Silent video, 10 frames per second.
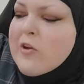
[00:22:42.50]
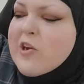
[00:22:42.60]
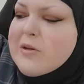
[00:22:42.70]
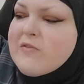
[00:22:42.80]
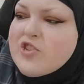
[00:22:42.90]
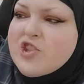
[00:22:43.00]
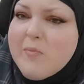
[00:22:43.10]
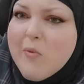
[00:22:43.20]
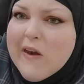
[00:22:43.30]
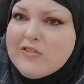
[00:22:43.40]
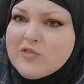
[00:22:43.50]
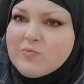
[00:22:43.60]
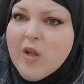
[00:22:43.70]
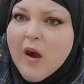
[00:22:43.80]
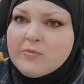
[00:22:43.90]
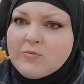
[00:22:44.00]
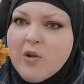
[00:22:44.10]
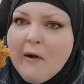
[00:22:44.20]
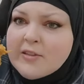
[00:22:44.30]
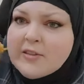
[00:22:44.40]
Look how big these chicken breasts.
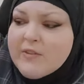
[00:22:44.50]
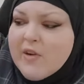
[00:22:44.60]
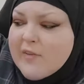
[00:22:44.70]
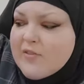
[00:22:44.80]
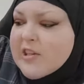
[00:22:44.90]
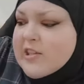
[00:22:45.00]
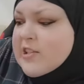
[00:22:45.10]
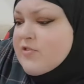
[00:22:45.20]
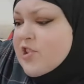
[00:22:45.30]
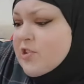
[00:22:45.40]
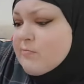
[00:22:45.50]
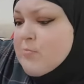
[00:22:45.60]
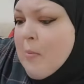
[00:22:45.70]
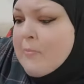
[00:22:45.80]
I've never had this at KFC.